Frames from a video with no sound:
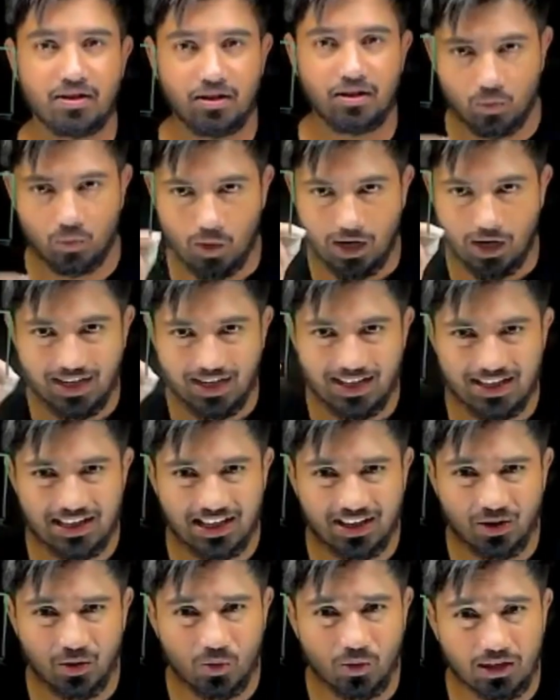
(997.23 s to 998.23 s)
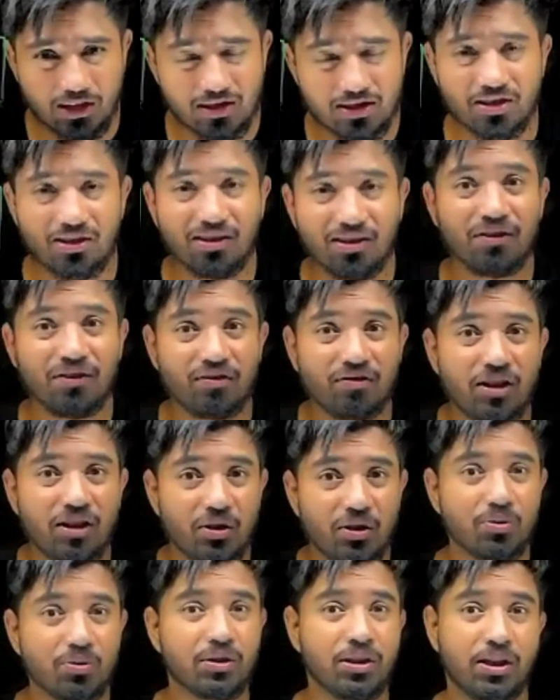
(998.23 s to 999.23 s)
1010
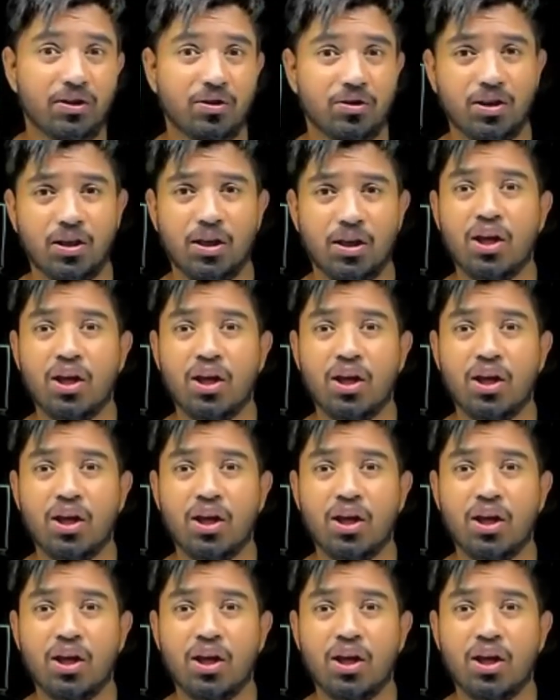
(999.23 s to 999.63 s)
52 came.